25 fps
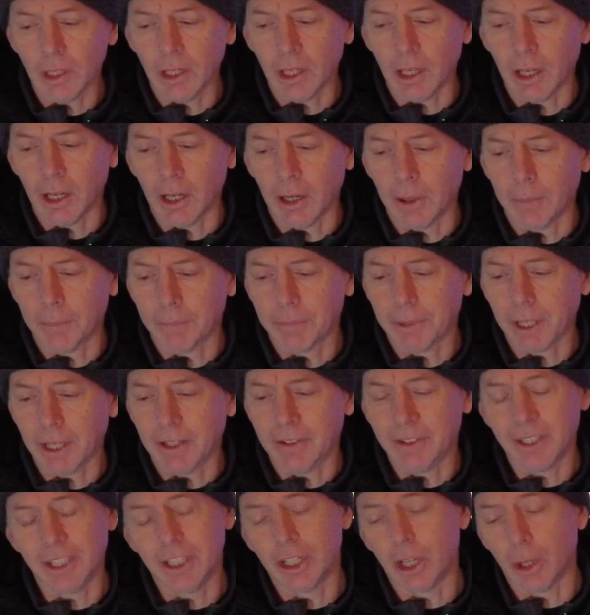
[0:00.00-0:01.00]
Uh,
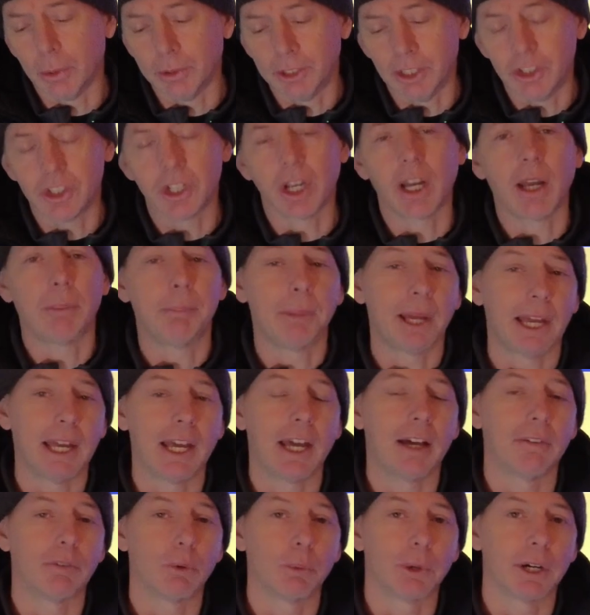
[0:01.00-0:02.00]
and you know, DJI may
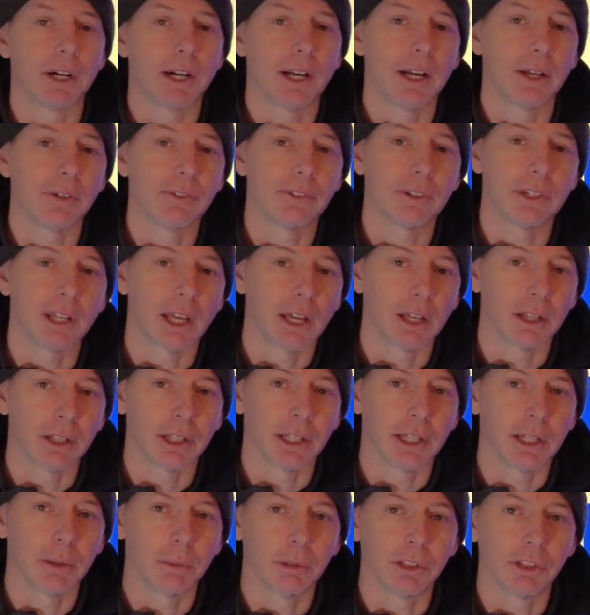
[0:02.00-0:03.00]
have a warehouse in
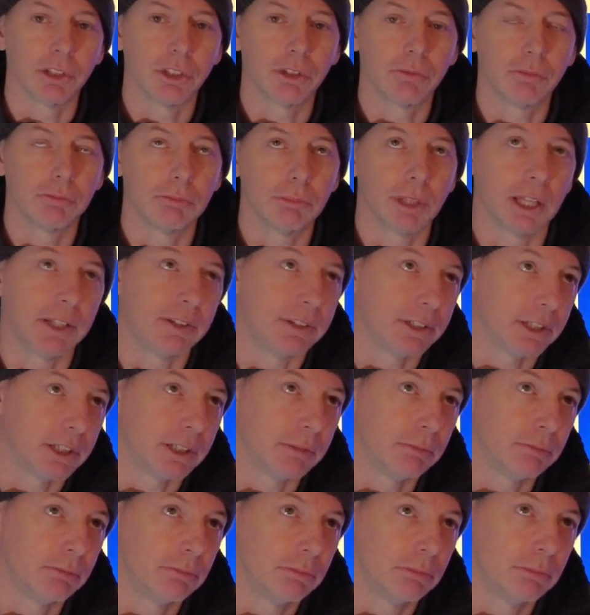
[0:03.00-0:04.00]
LA, which they
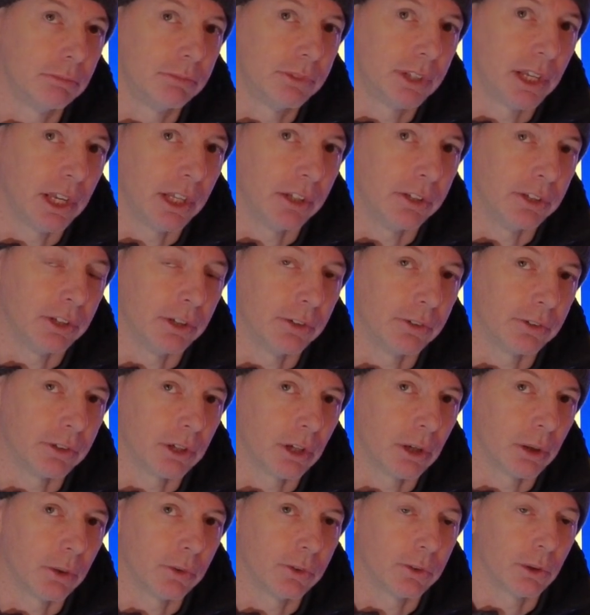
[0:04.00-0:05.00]
did 10 years
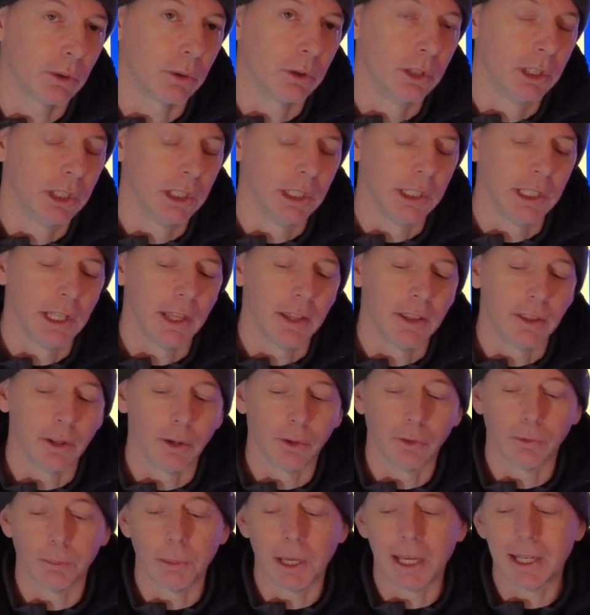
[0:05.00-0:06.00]
ago. So
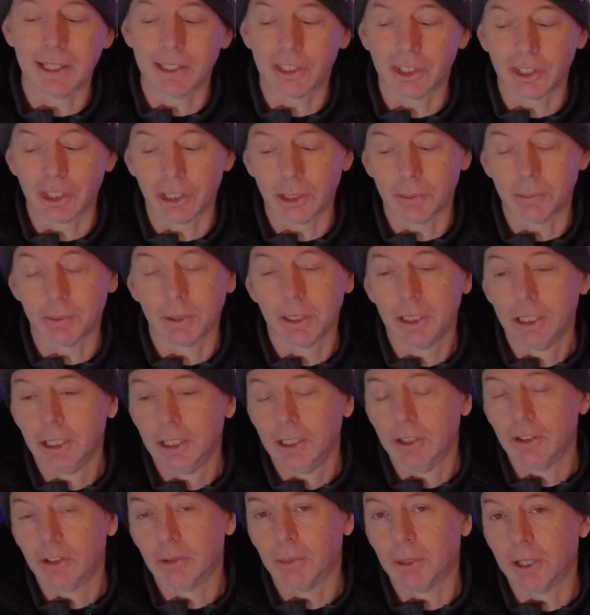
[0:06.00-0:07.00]
those may ship
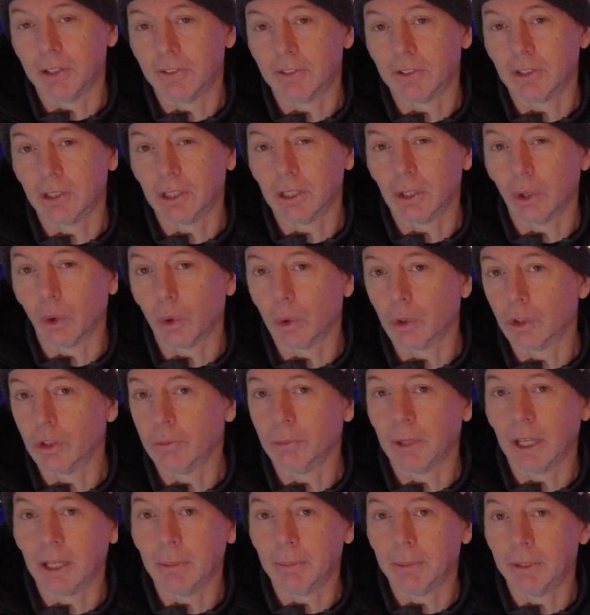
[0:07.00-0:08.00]
domestically or
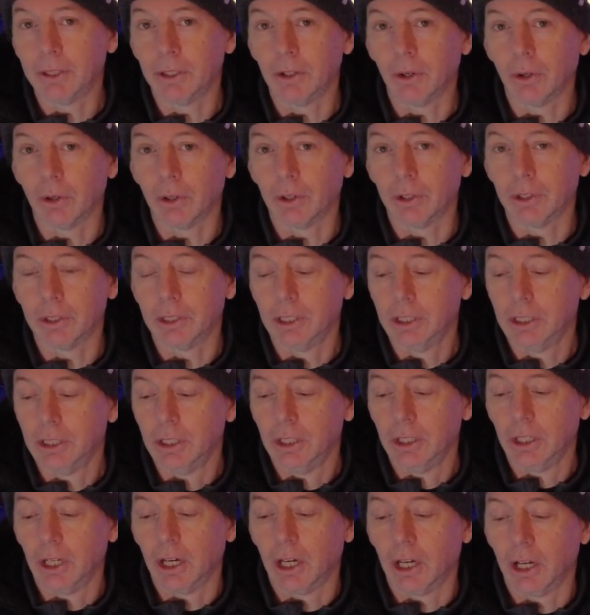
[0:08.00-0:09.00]
you may be on
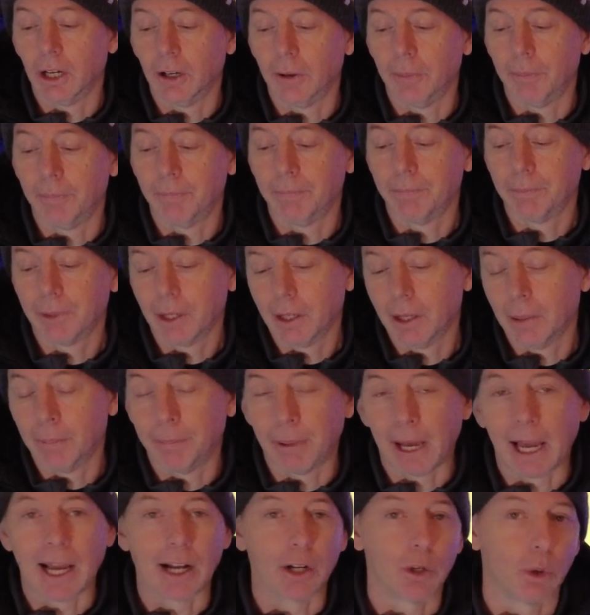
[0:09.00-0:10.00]
um,
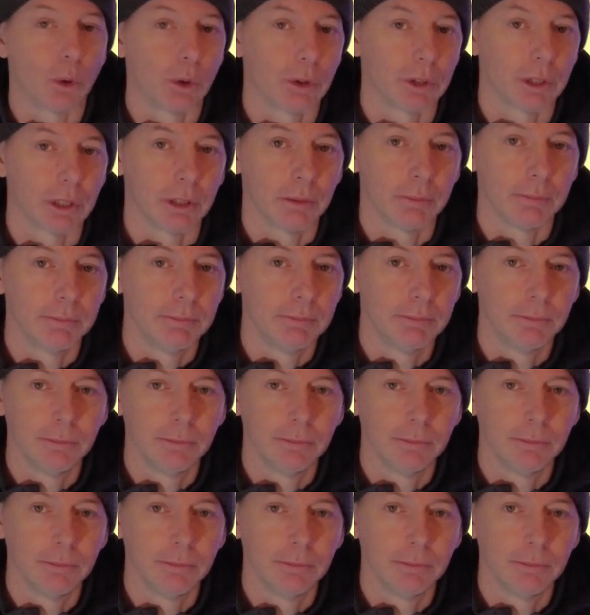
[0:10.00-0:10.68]
back order